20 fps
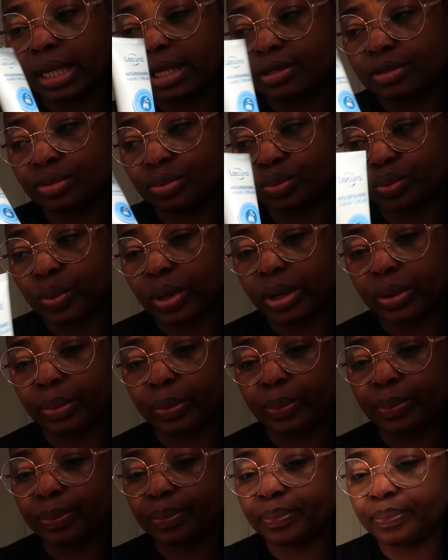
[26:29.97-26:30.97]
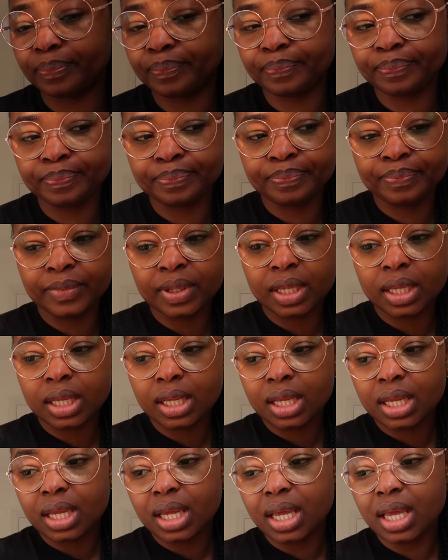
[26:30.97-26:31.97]
as well.
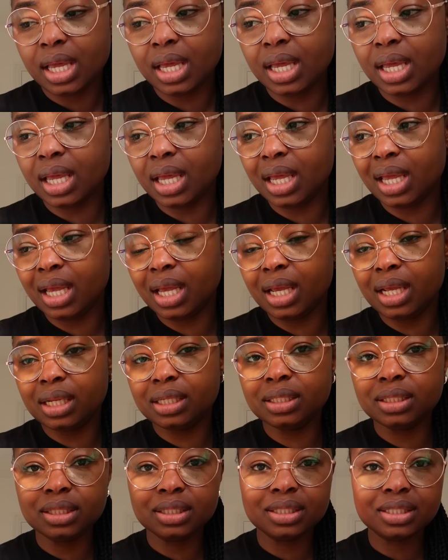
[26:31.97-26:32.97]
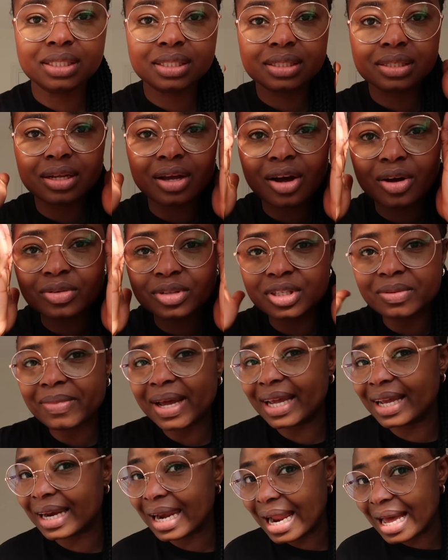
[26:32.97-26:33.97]
And also
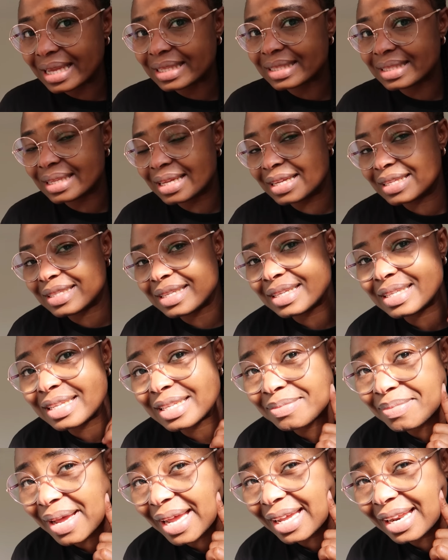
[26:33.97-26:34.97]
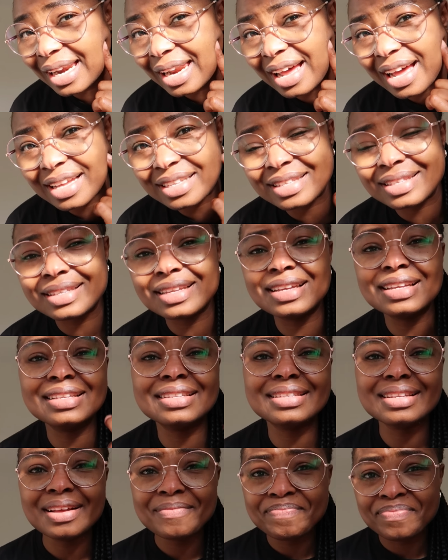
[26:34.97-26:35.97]
my glasses. This is my
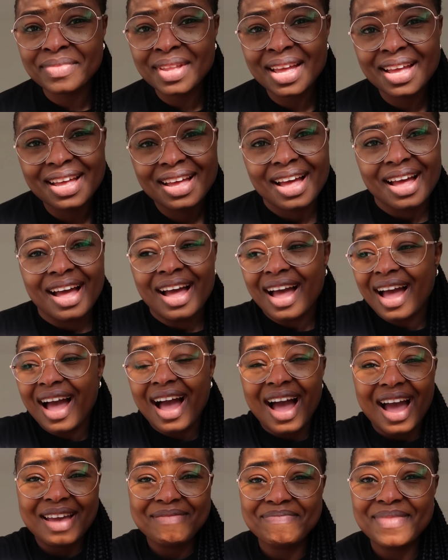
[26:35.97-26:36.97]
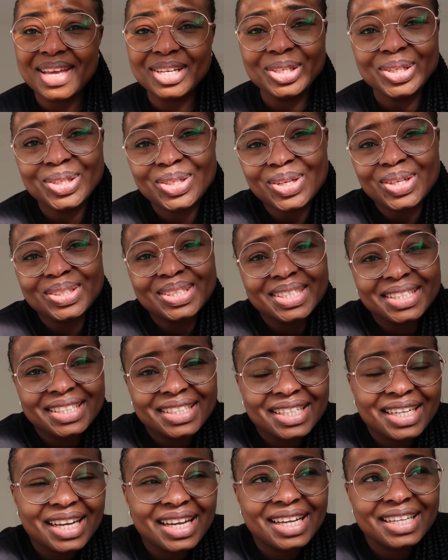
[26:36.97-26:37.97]
glasses. I
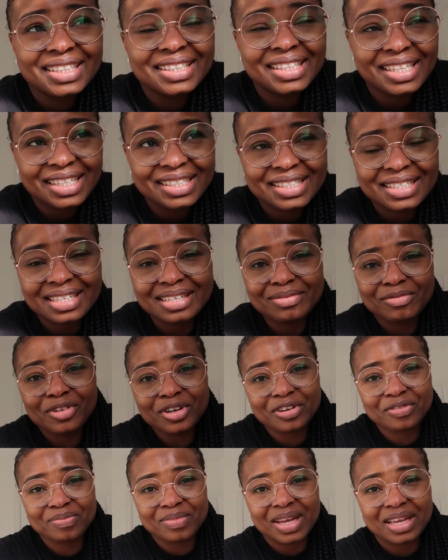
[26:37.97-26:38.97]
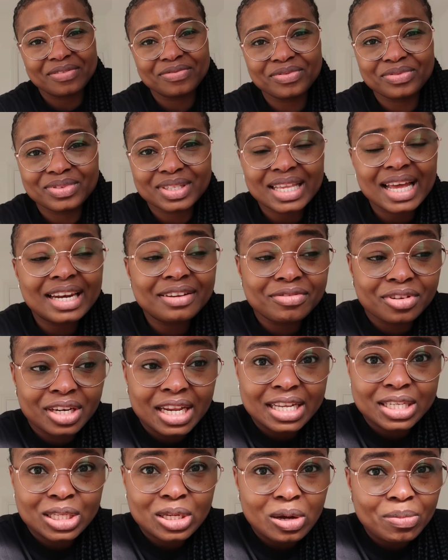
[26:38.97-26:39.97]
mentioned this in one of my selling videos
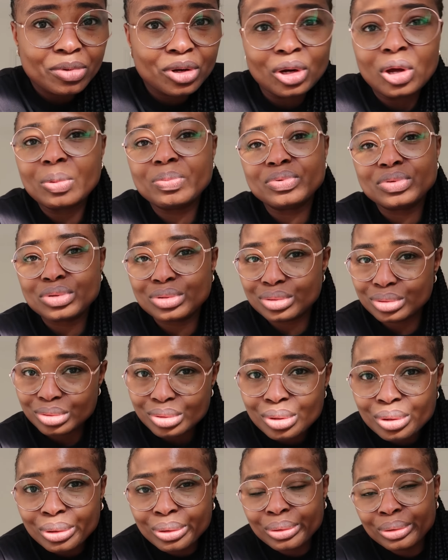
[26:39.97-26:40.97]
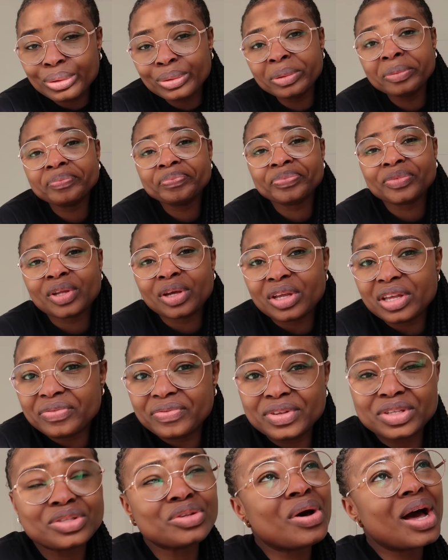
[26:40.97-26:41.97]
that's coming up soon.
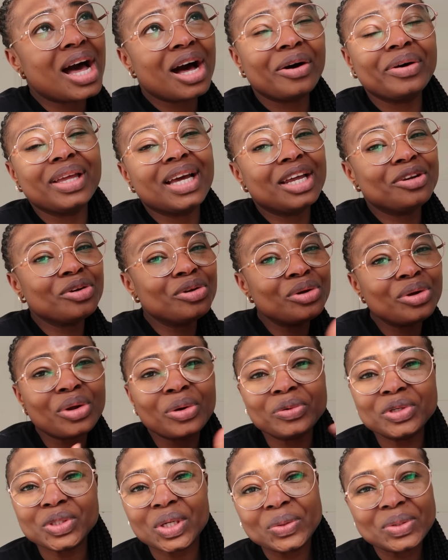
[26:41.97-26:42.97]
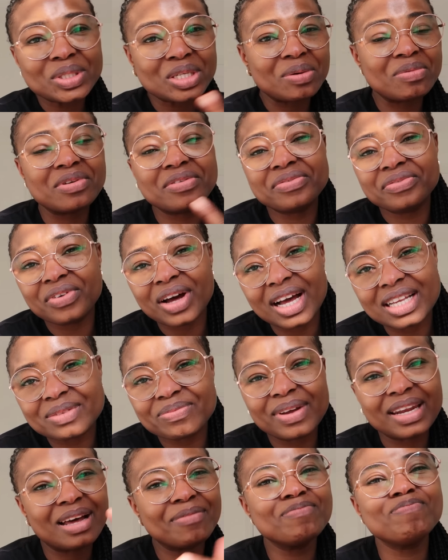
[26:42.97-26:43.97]
If it's not out yet, I don't know which one is coming
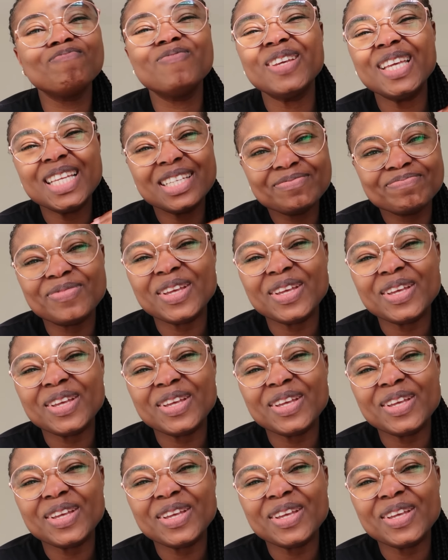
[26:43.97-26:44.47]
first, but I'm